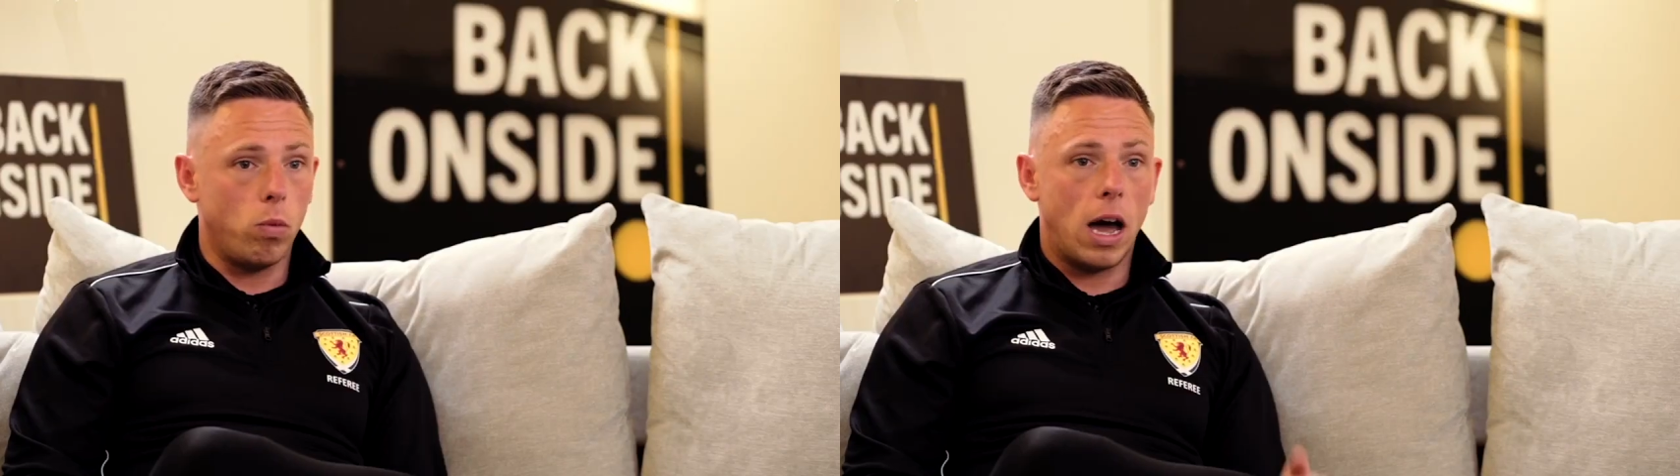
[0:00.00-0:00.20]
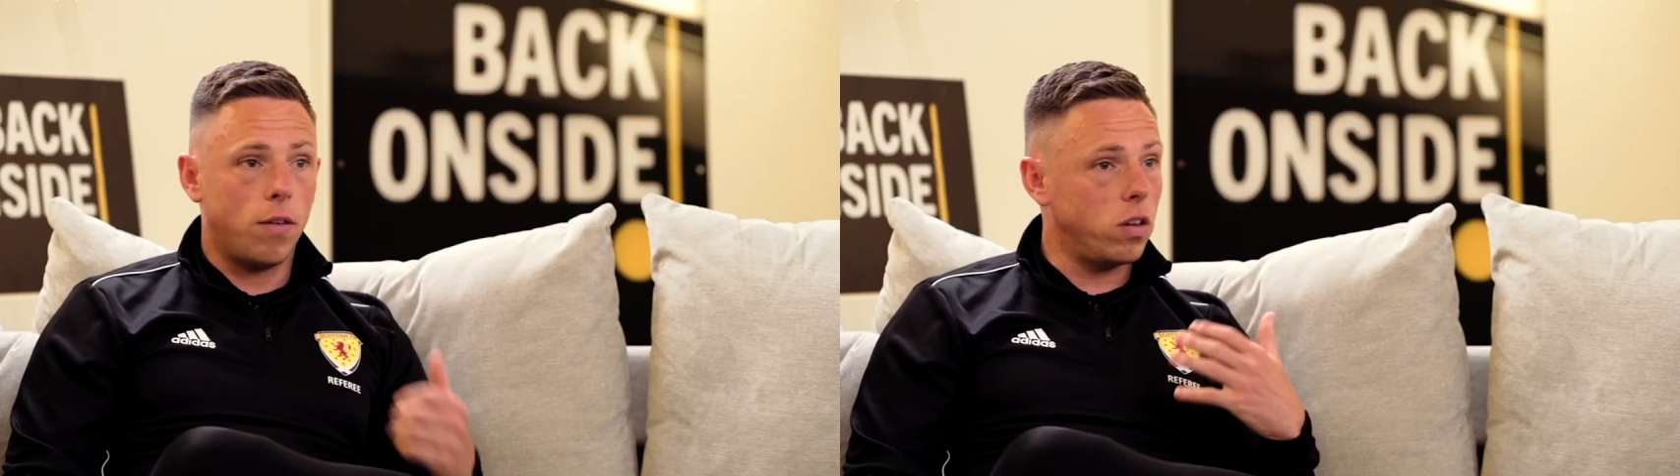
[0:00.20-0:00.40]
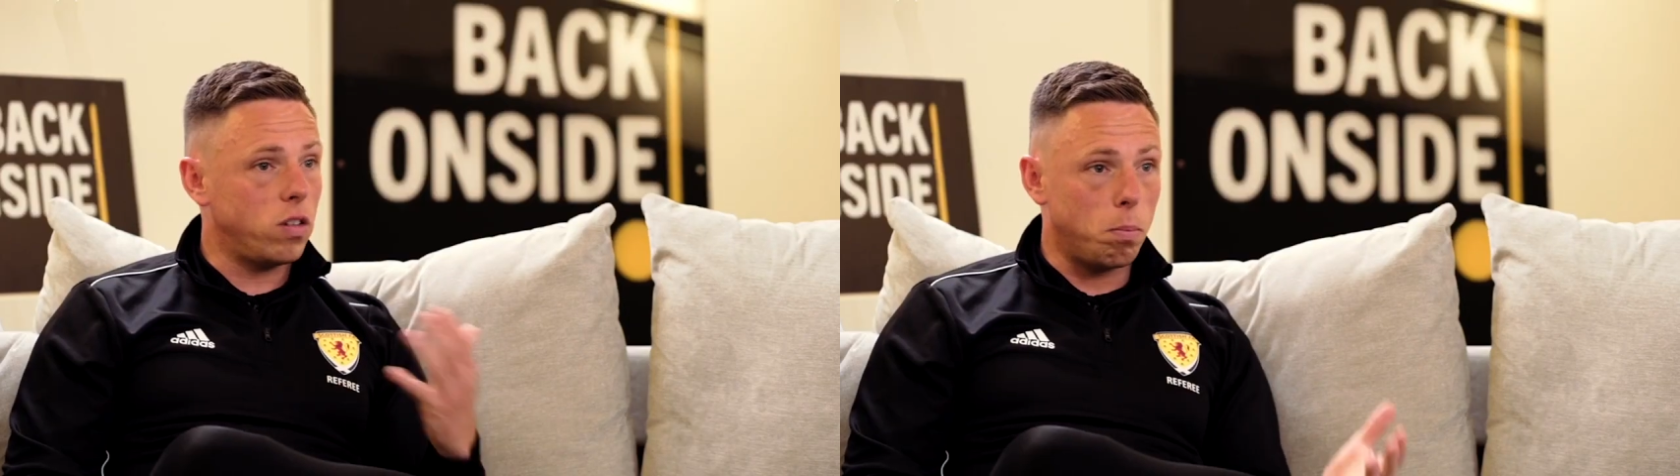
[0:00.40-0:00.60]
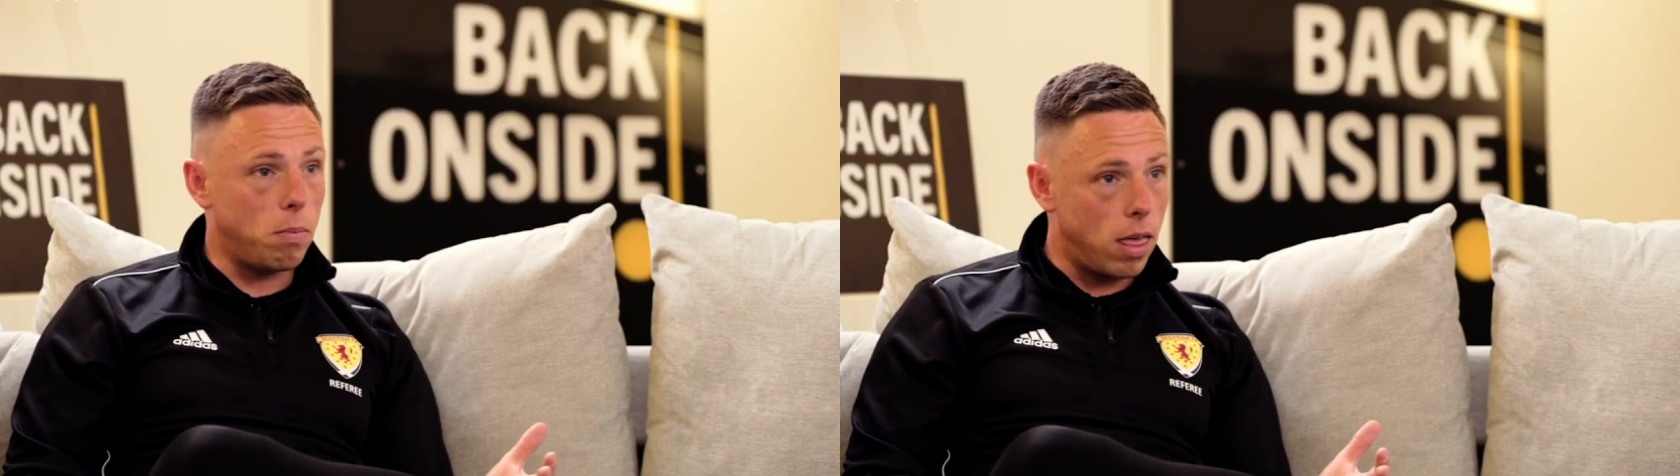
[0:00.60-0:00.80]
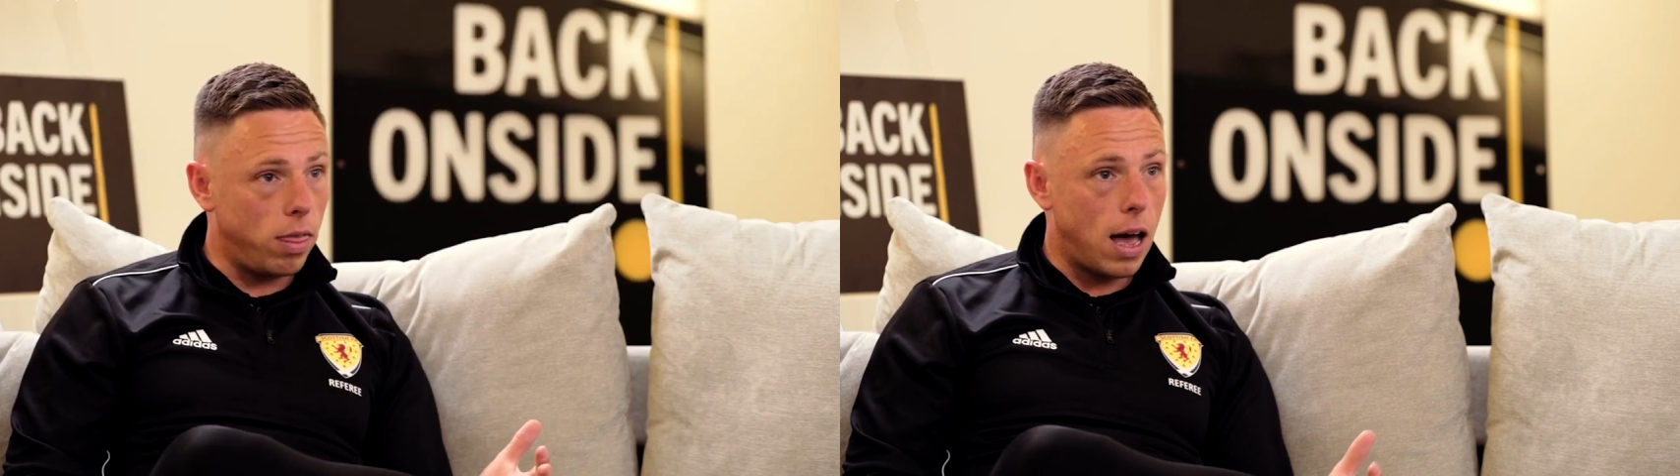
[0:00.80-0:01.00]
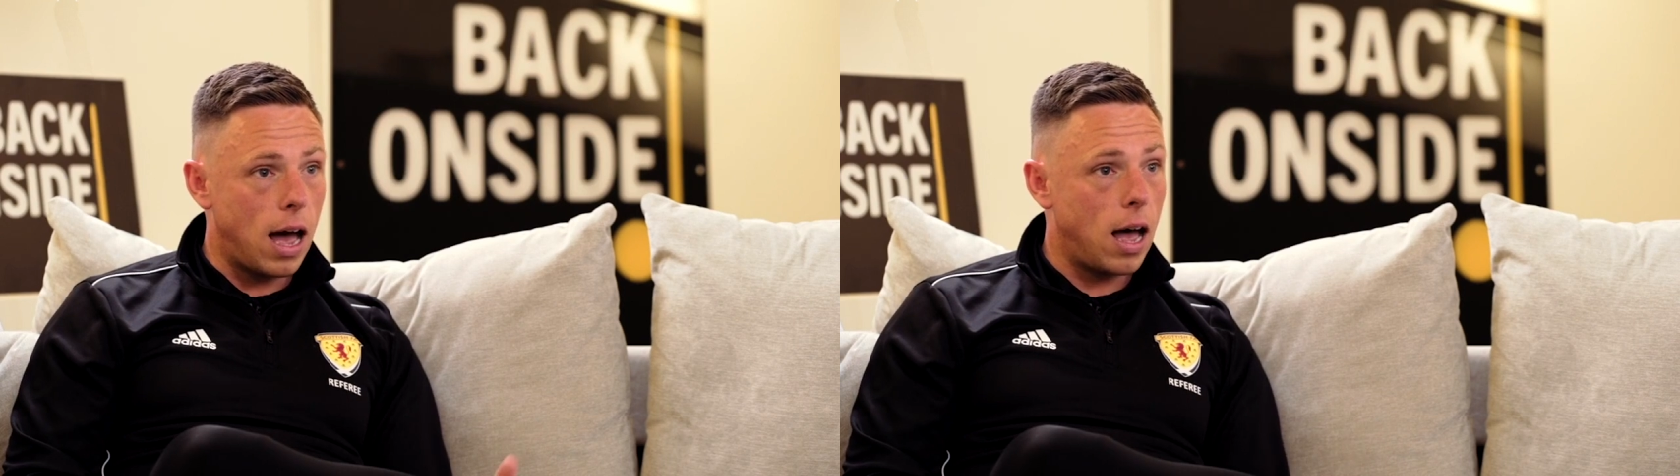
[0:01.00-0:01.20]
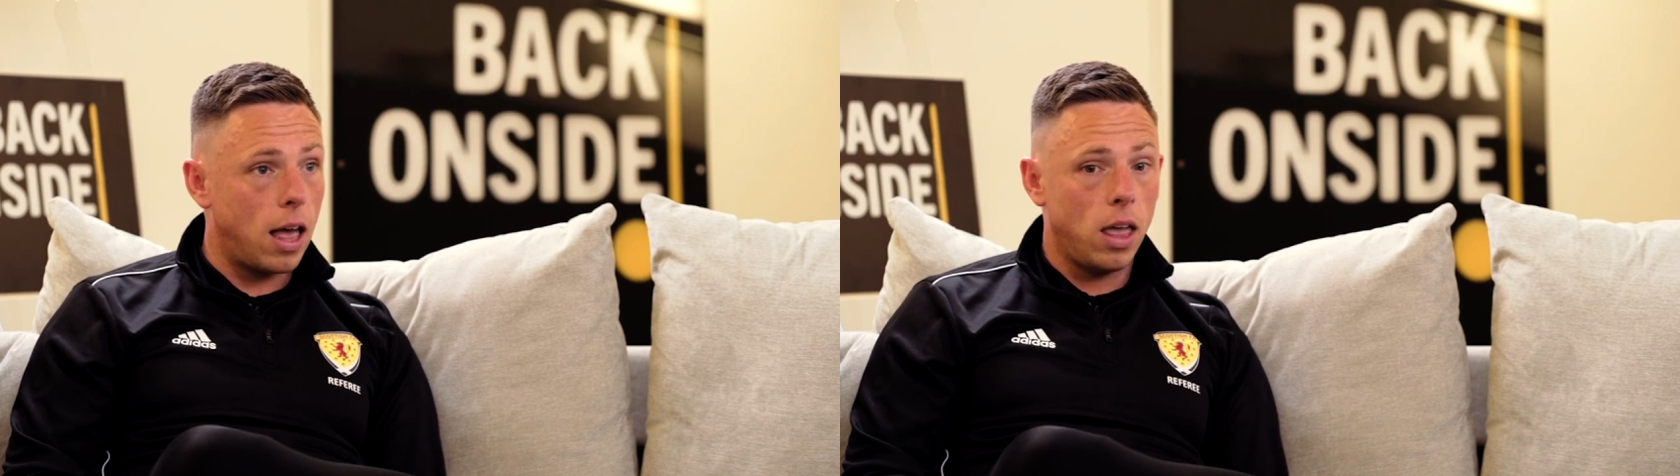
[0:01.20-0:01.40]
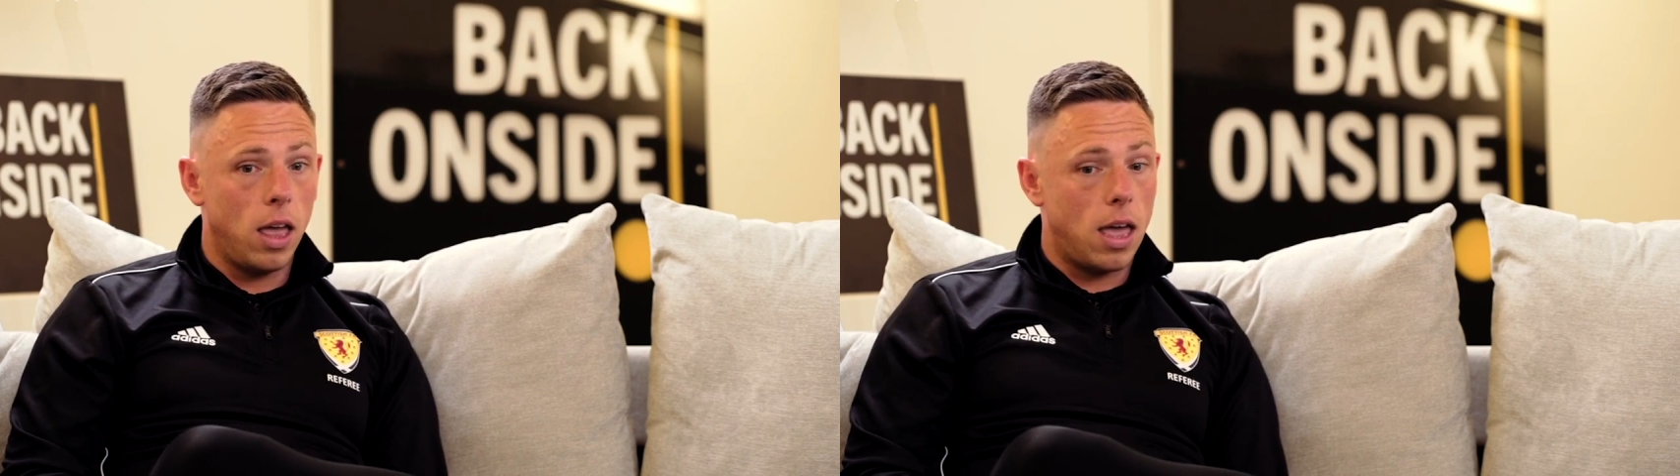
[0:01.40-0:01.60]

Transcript: have to submit that.